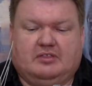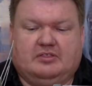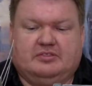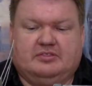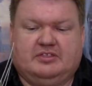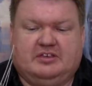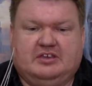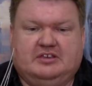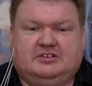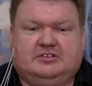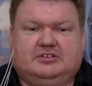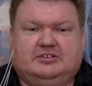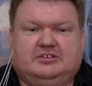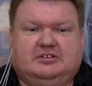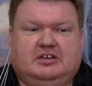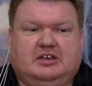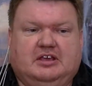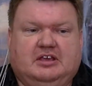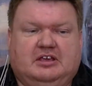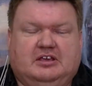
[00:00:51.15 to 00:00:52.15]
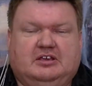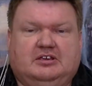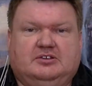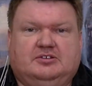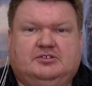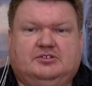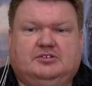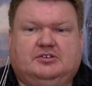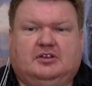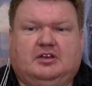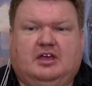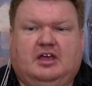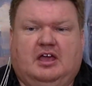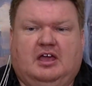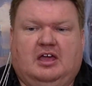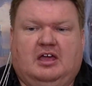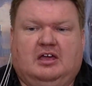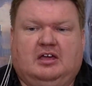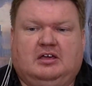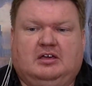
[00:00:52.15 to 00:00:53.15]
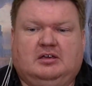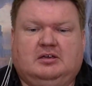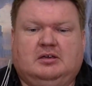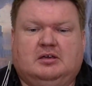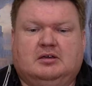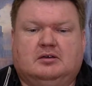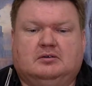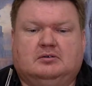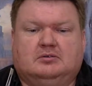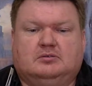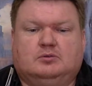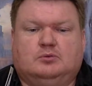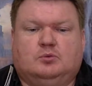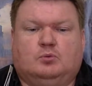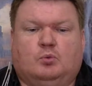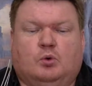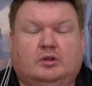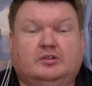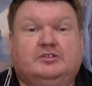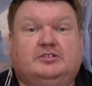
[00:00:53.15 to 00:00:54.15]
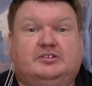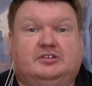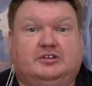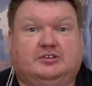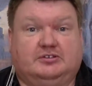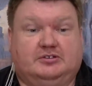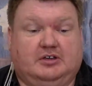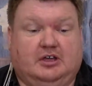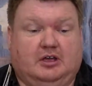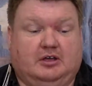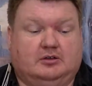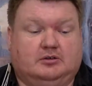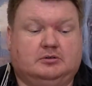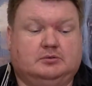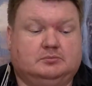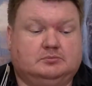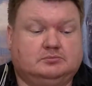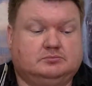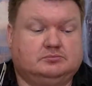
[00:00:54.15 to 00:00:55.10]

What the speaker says: this is a 1/6 scale,